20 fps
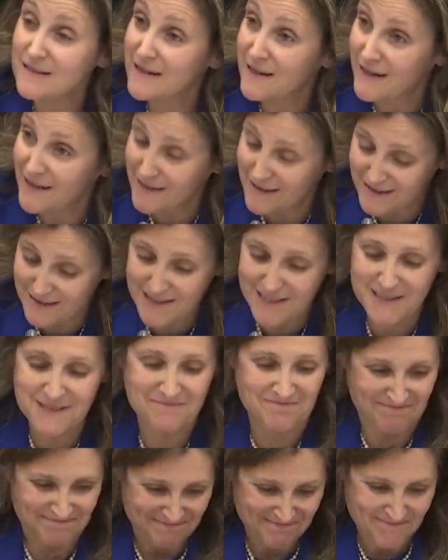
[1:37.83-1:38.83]
Thank you, Minister. I'll
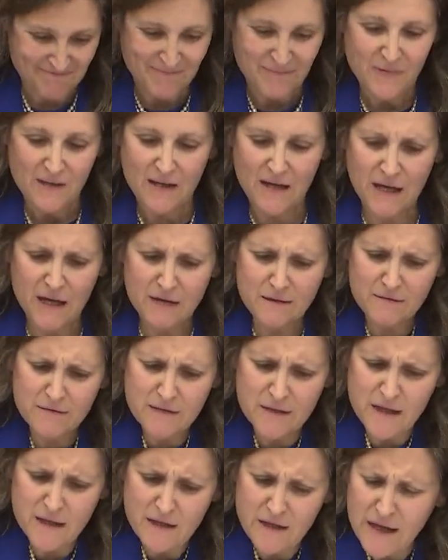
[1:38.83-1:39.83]
move to the next
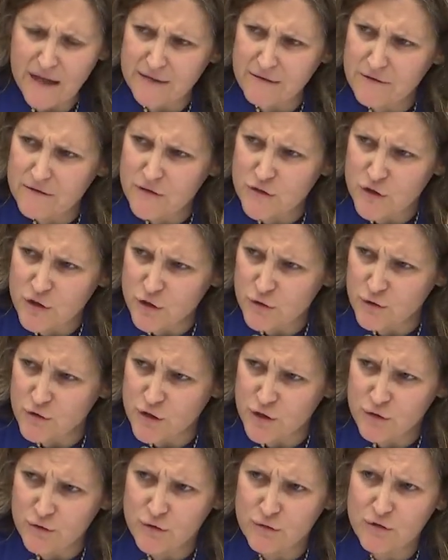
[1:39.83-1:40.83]
question. And
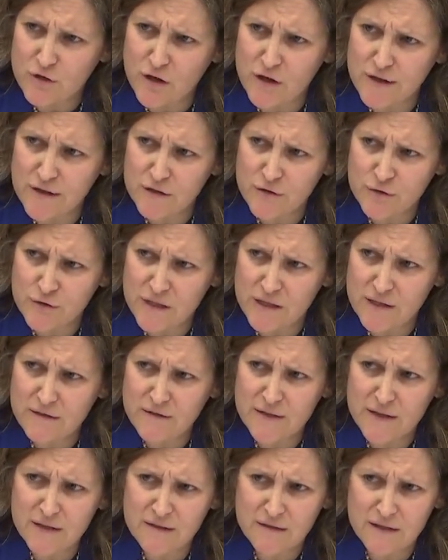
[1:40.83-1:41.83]
do you not agree
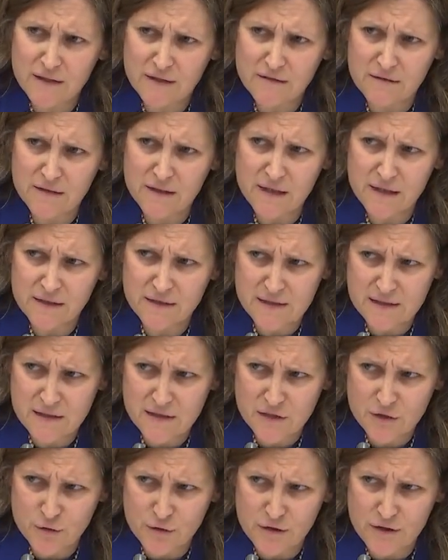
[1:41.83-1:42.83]
that in
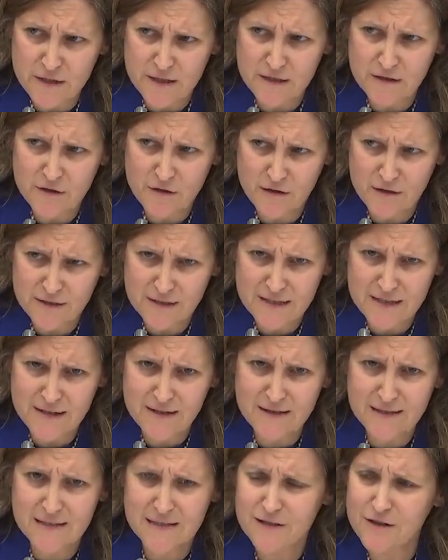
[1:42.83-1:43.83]
historic
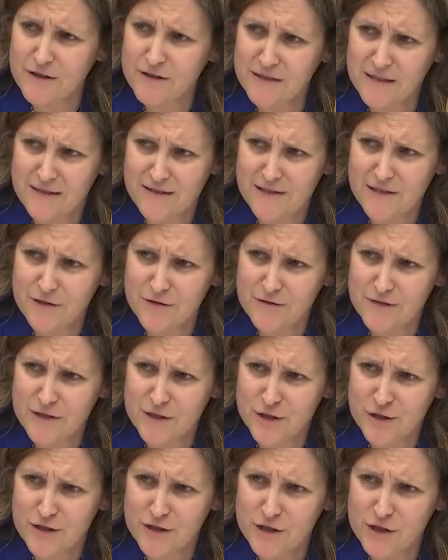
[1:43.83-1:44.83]
context, our debt service
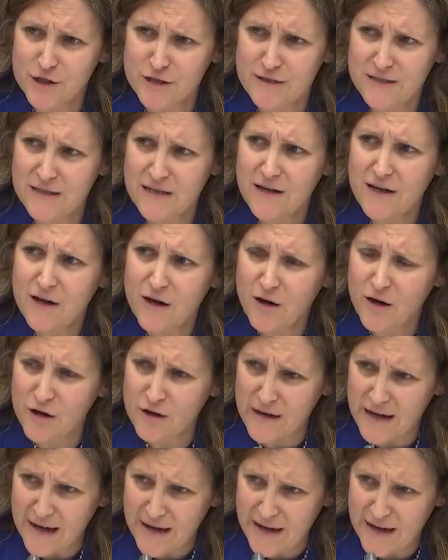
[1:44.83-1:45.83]
charges are
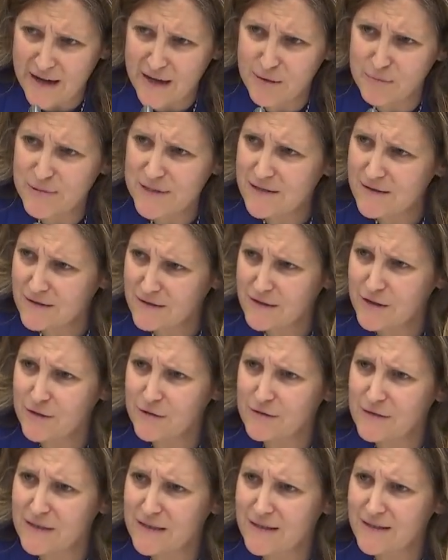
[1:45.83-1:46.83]

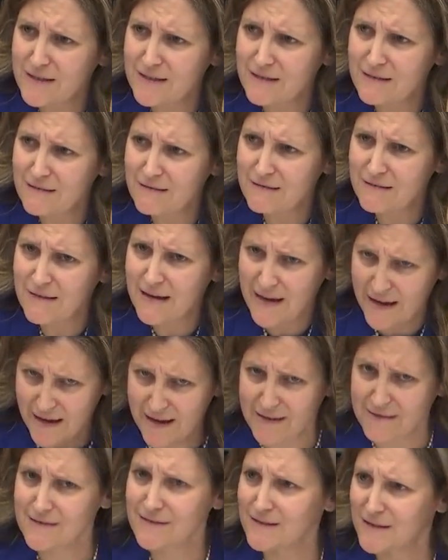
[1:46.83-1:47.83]
absolutely
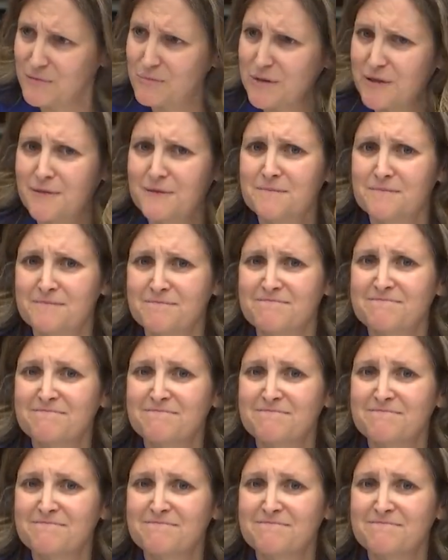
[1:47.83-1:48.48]
handleable?